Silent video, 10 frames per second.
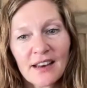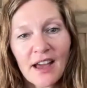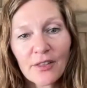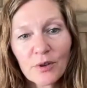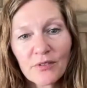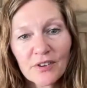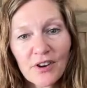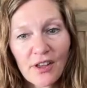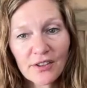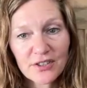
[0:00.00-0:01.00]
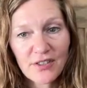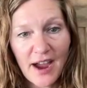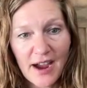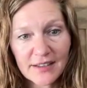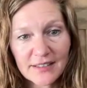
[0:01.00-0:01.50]
now that we've acknowledged
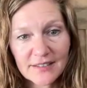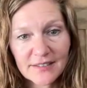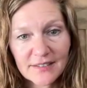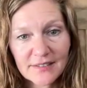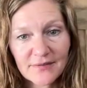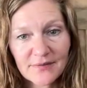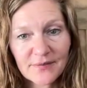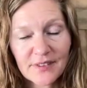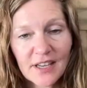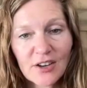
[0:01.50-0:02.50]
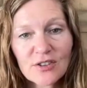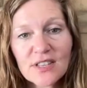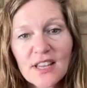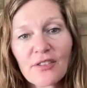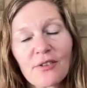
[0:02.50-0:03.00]
that, here's
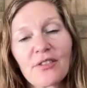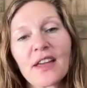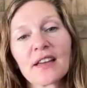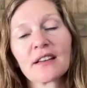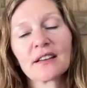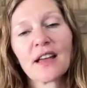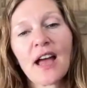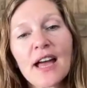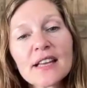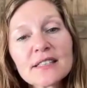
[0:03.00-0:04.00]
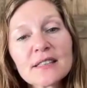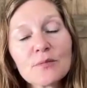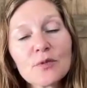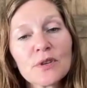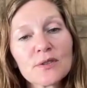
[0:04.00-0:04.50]
the other thing. As the
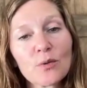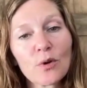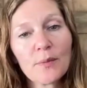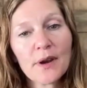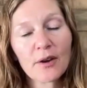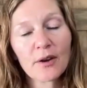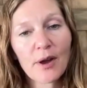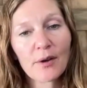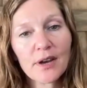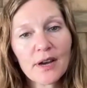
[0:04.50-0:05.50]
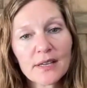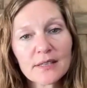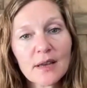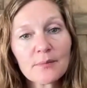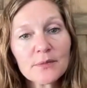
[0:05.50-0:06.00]
moon is orbiting around us,
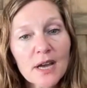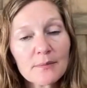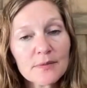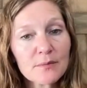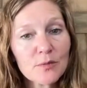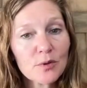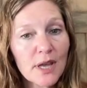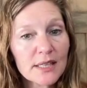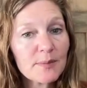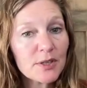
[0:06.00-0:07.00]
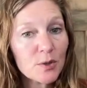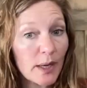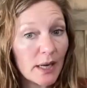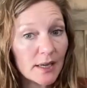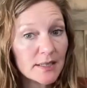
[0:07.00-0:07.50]
sometimes the moon gets
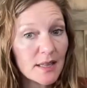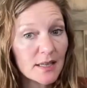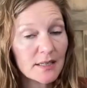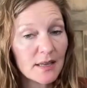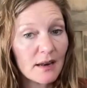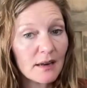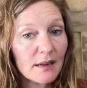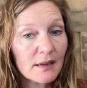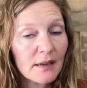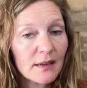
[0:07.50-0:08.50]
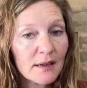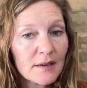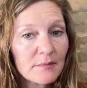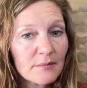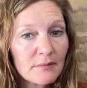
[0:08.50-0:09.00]
between us and the sun,
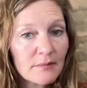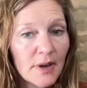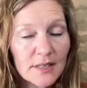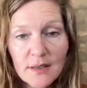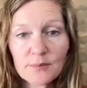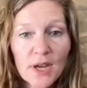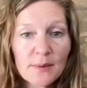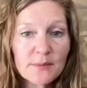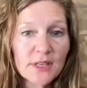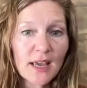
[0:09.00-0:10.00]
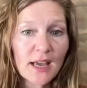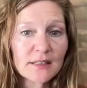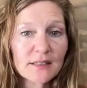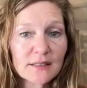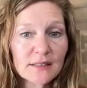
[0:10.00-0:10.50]
and sometimes
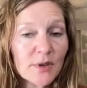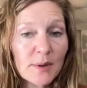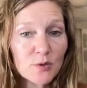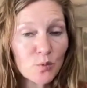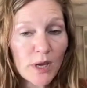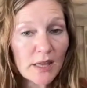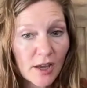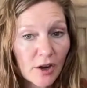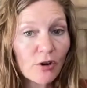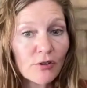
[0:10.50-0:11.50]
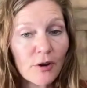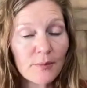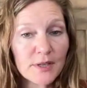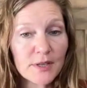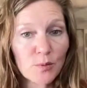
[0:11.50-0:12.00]
we, the Earth, are
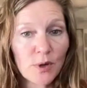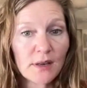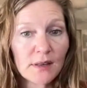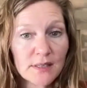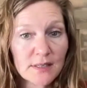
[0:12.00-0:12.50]
between